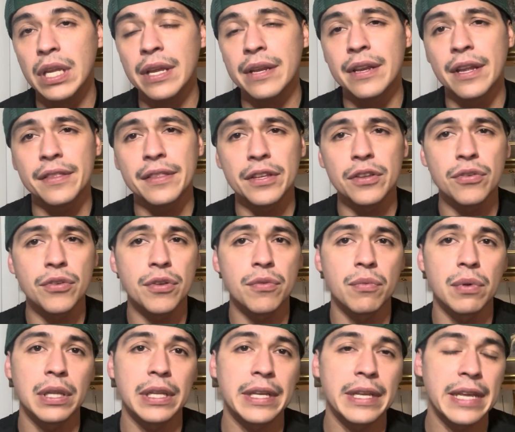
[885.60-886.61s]
nothing you can
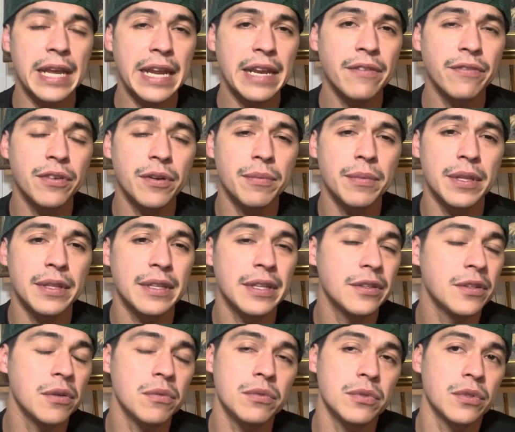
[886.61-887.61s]
really gain from it, then
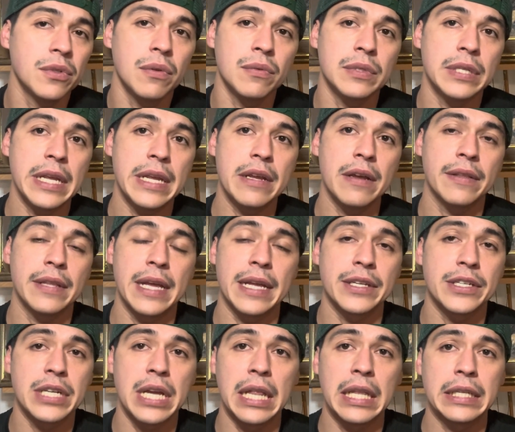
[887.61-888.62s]
don't take on that
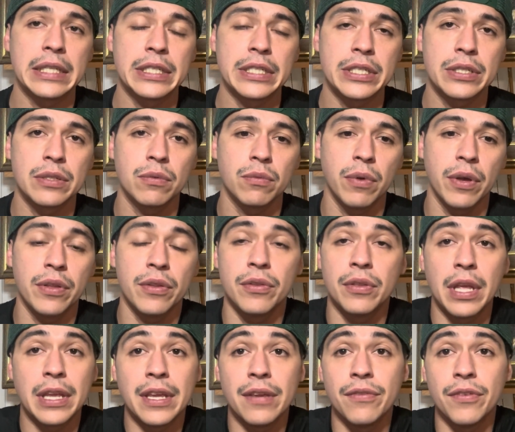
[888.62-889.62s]
challenge, whether
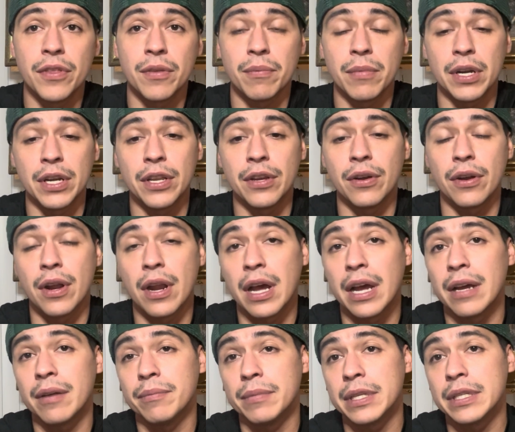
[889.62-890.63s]
they give you the money or
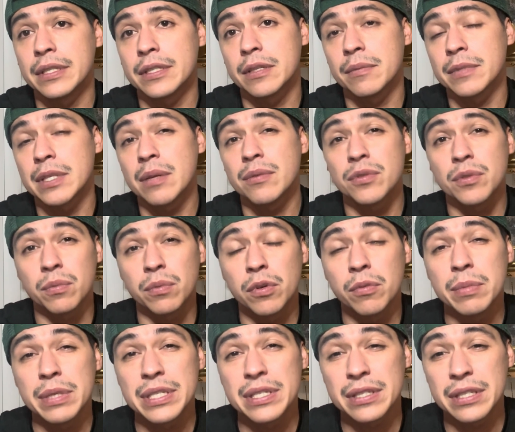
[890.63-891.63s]
not, because sometimes you will
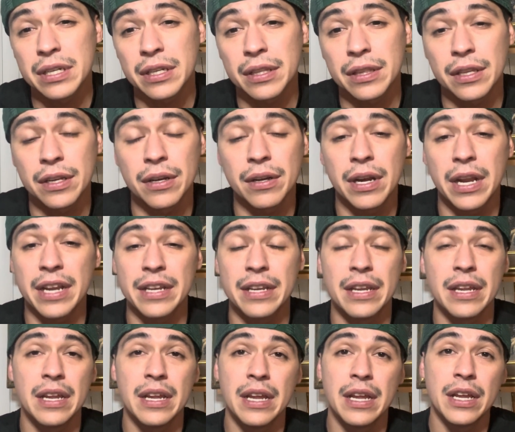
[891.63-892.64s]
be stuck there and
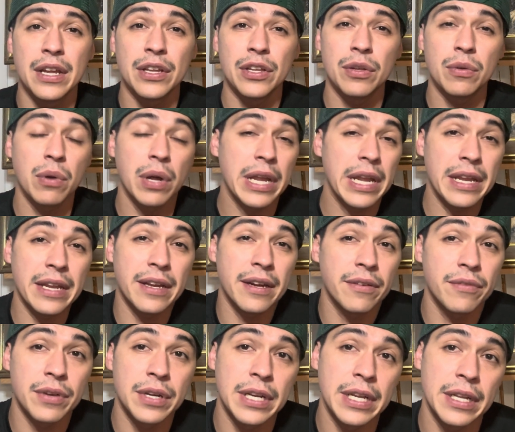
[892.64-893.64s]
you'll hate
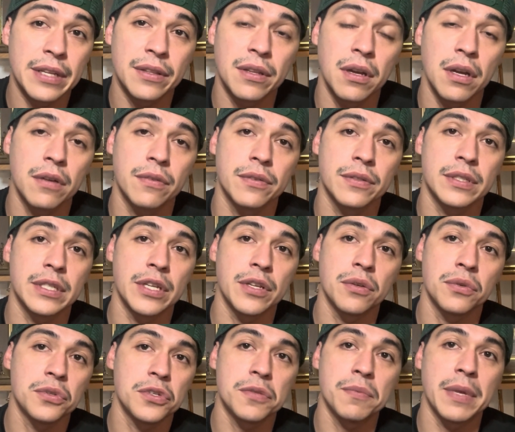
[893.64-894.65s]
every day at the office, and
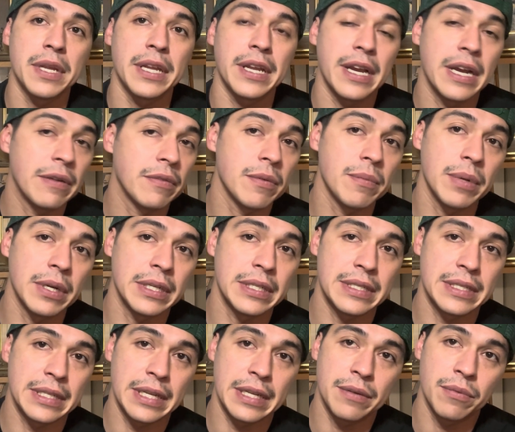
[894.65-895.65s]
you'll just make
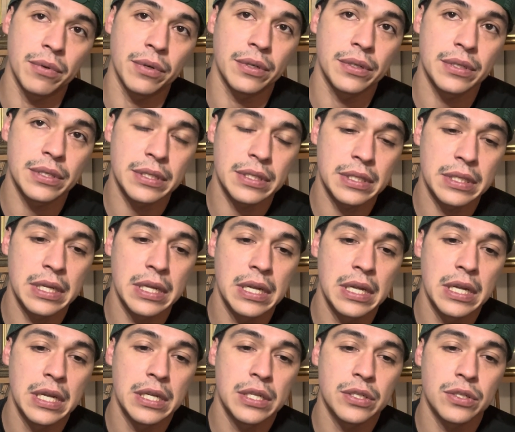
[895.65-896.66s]
everybody's day worse.
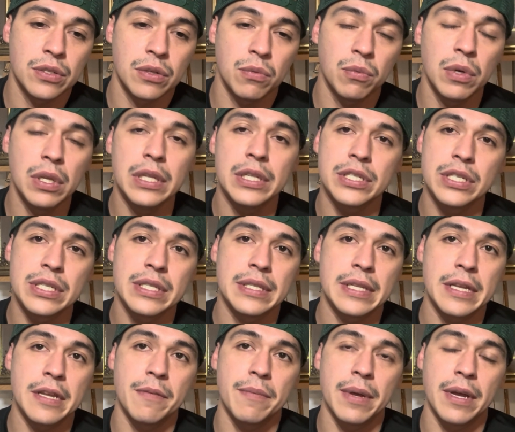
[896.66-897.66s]
So really just
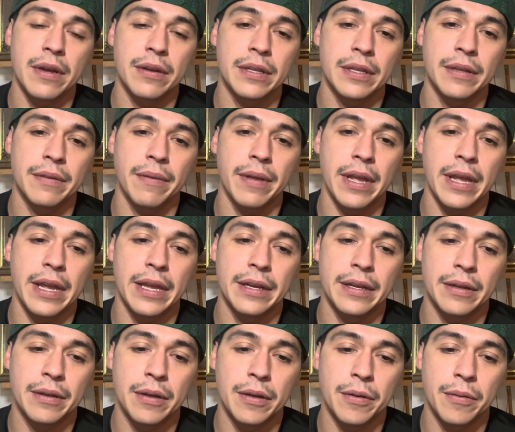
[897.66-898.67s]
think about it, and
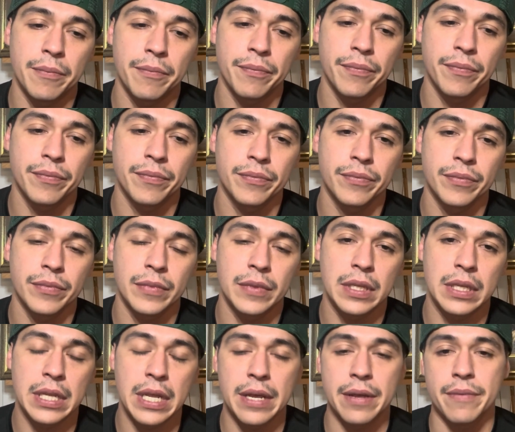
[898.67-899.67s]

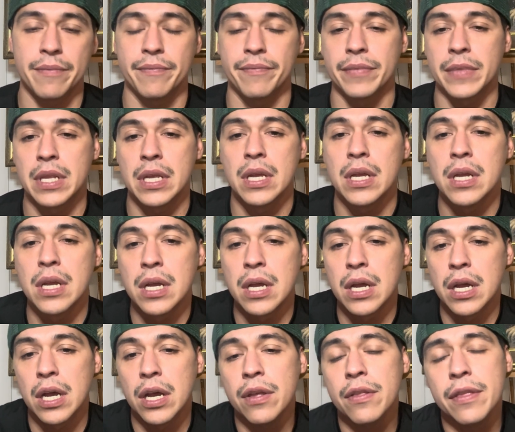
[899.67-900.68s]
yeah.
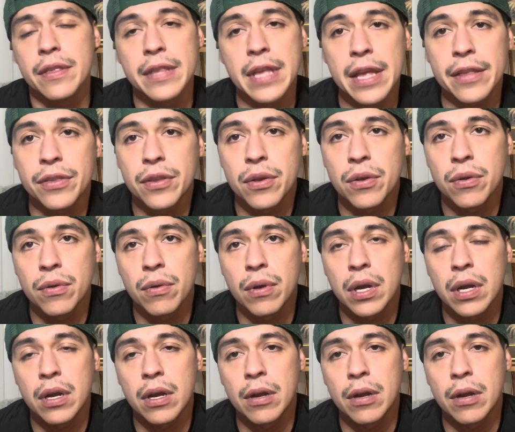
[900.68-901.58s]
Other than that, though,